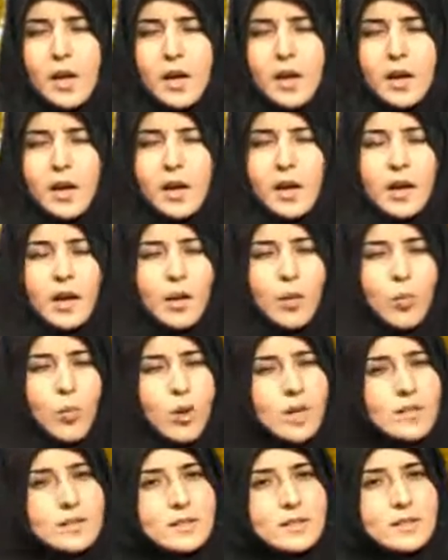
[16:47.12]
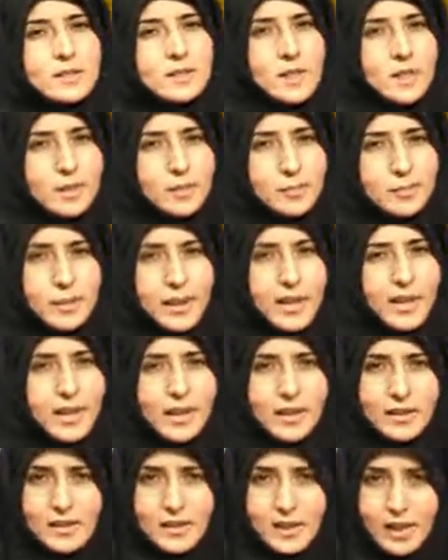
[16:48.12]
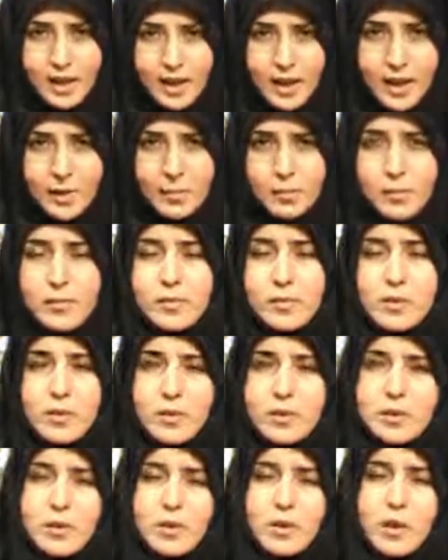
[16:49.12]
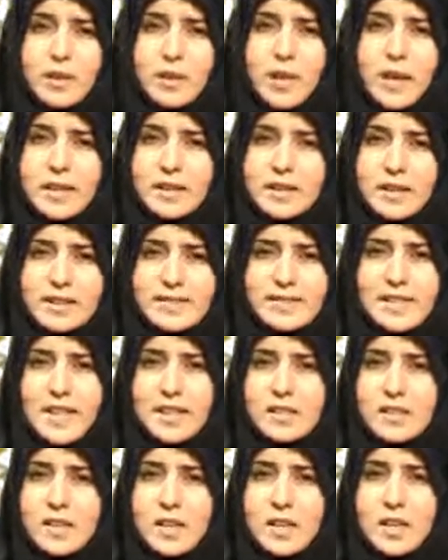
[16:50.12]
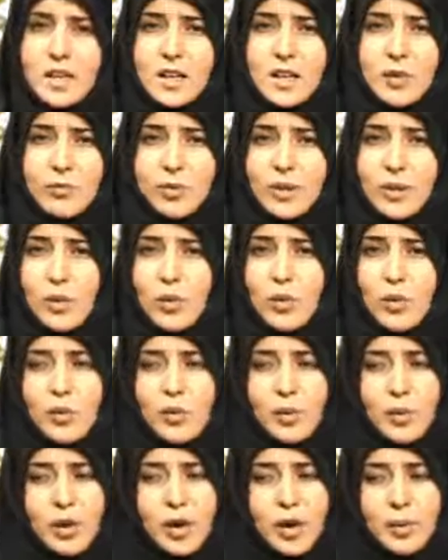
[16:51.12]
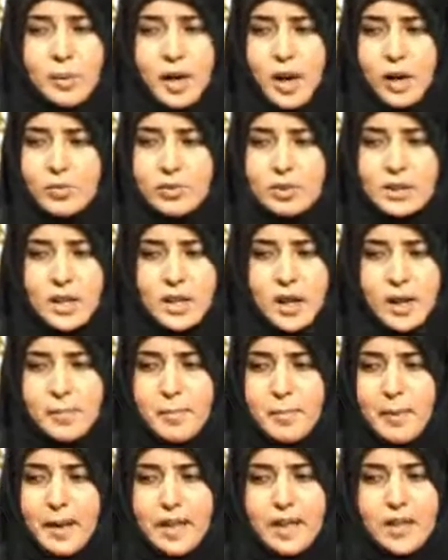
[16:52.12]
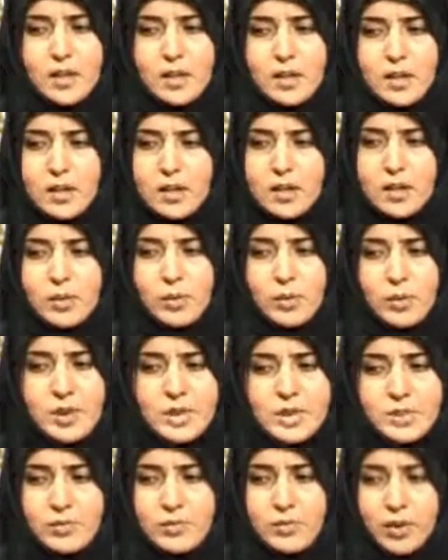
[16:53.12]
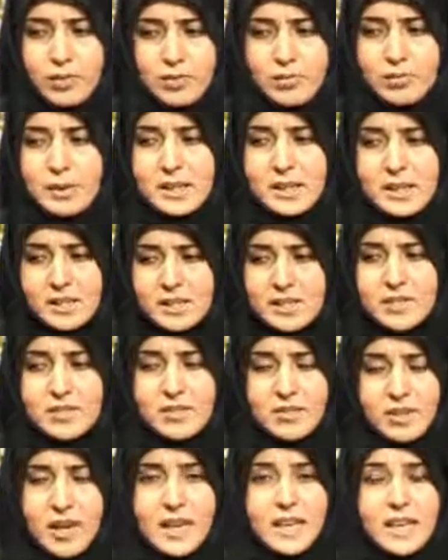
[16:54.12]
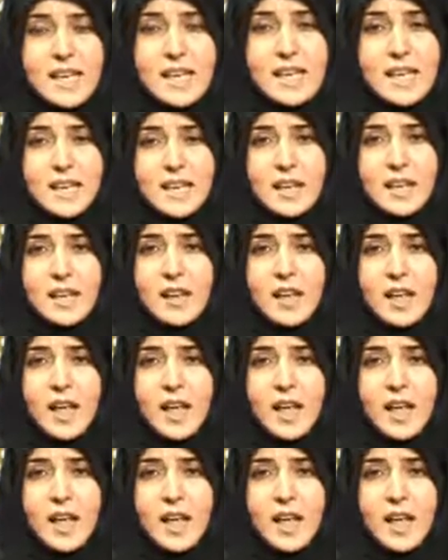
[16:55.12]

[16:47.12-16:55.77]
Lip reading: once the companion, they came to Rasulullah and they said, we know about a man who is from Bani Israel,